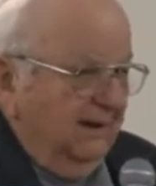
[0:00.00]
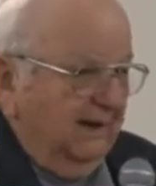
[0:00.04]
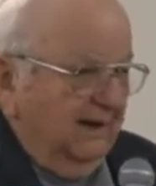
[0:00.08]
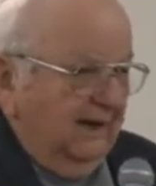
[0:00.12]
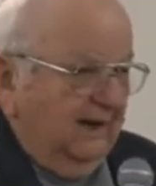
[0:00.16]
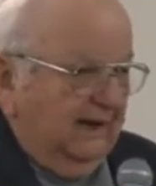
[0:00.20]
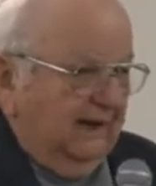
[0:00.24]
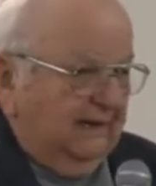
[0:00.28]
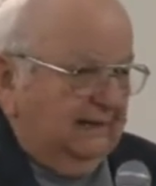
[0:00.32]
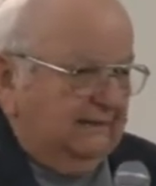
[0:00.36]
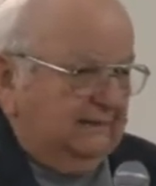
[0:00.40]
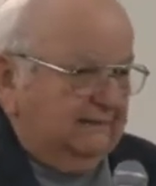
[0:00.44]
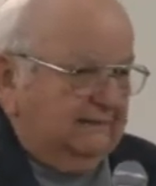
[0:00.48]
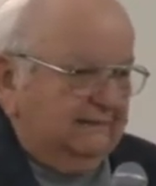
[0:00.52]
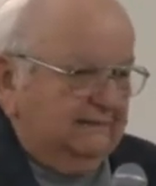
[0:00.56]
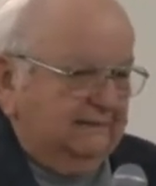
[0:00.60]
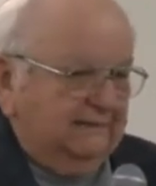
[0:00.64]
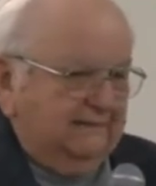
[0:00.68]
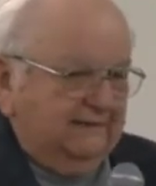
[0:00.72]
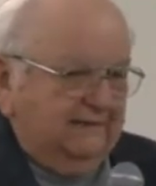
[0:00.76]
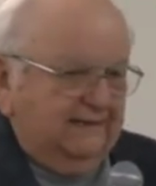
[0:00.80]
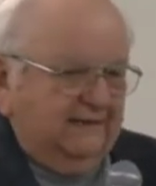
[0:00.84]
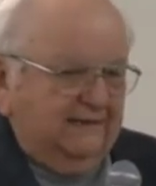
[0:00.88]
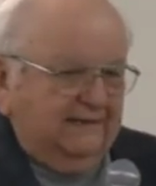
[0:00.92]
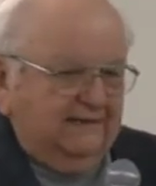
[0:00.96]
And
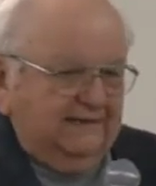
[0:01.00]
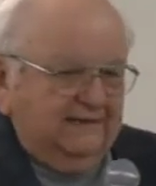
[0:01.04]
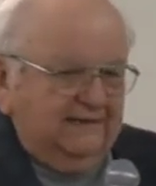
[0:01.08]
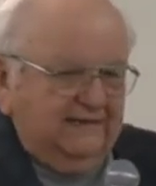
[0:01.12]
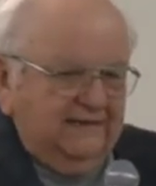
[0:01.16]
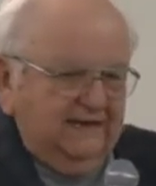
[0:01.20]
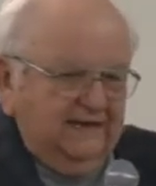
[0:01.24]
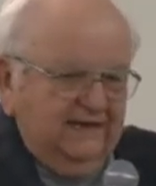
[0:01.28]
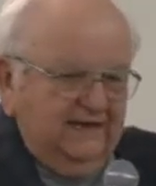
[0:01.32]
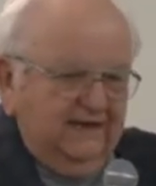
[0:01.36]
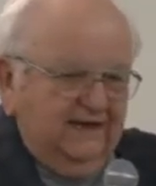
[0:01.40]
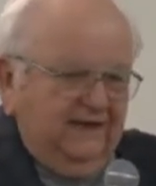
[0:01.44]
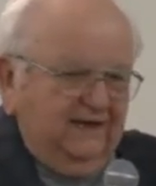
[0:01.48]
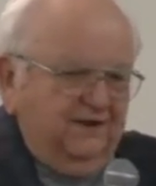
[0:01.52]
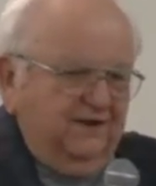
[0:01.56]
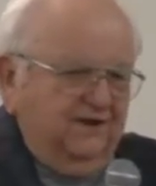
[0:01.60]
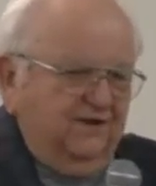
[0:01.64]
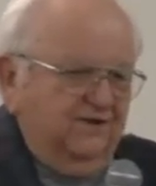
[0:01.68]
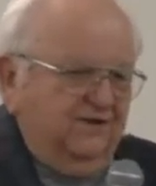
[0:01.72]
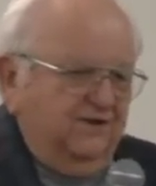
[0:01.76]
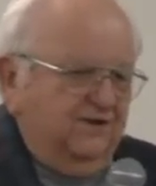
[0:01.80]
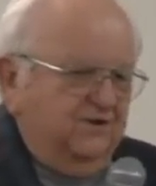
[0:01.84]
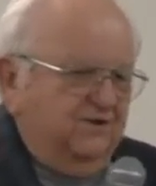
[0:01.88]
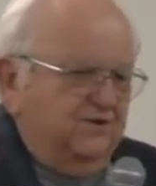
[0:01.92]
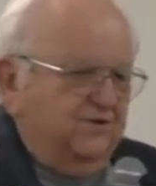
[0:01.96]

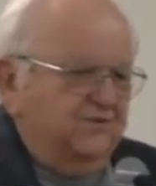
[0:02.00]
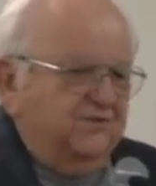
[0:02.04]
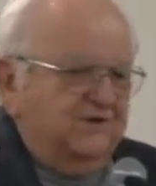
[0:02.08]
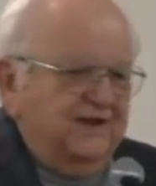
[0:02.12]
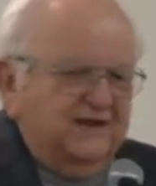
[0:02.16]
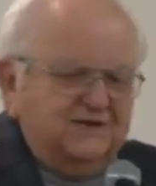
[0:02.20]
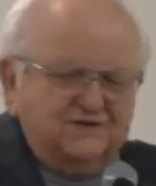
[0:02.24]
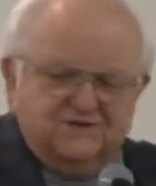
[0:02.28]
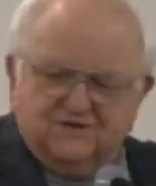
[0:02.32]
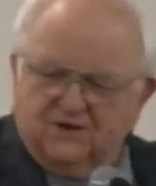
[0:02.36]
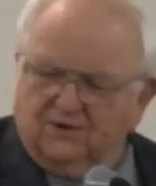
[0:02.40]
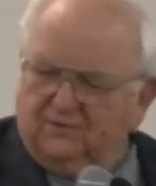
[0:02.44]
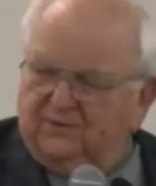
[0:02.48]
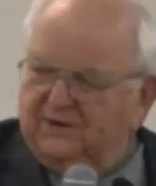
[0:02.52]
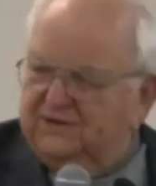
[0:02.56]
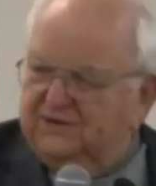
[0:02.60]
you get so